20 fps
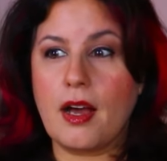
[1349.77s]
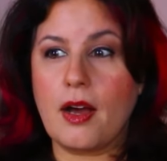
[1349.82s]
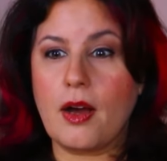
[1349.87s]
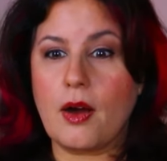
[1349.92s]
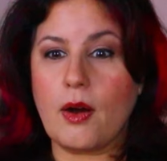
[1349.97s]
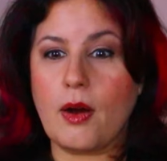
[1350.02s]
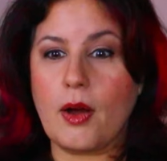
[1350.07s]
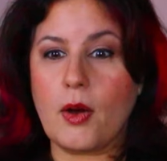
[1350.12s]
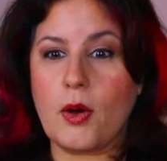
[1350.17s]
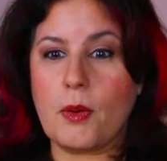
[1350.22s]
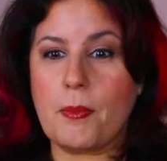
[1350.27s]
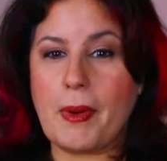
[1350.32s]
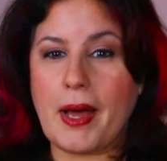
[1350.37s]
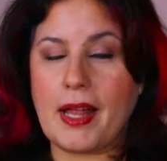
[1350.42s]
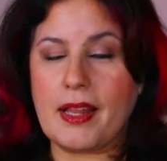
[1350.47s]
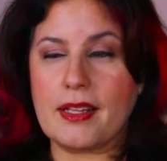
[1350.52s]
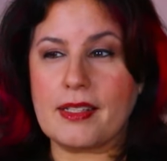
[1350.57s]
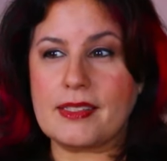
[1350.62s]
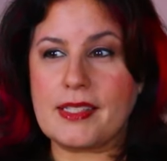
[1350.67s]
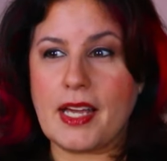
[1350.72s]
Well, I hope
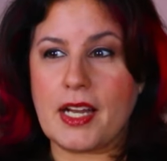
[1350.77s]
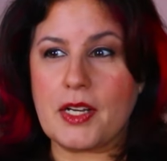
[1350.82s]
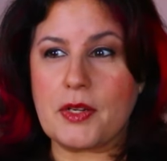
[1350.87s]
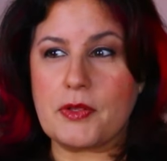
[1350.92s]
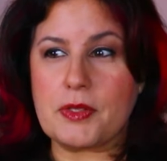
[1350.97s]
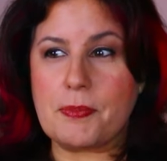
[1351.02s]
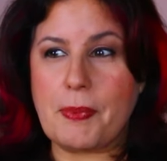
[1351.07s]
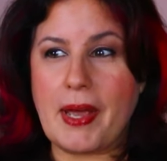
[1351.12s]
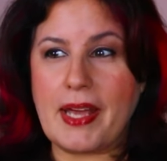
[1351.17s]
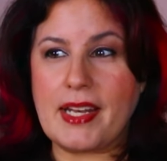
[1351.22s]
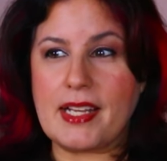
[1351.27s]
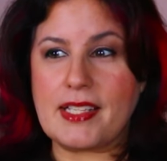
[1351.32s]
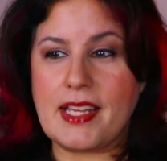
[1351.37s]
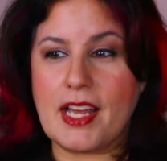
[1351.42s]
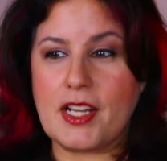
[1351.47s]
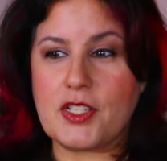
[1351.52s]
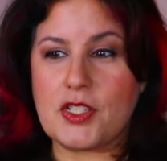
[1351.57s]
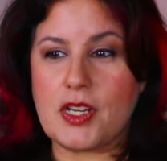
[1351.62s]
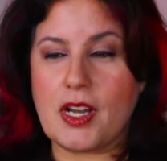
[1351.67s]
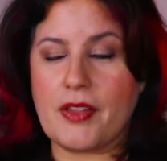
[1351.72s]
Alexander was paying
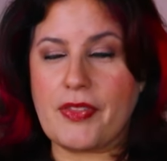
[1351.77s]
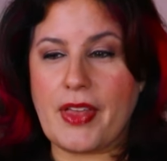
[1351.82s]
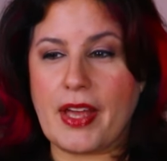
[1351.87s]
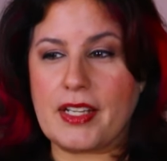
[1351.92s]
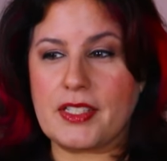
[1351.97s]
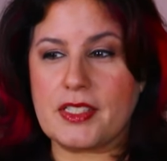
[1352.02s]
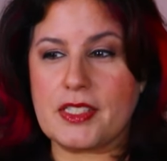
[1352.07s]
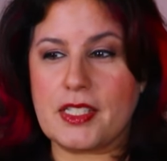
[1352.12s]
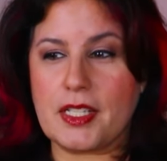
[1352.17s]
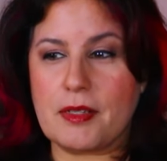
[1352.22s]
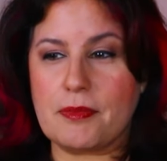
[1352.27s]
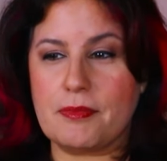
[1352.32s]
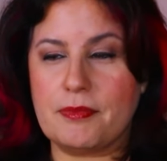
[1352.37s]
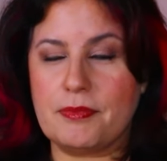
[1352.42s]
attention on that ship.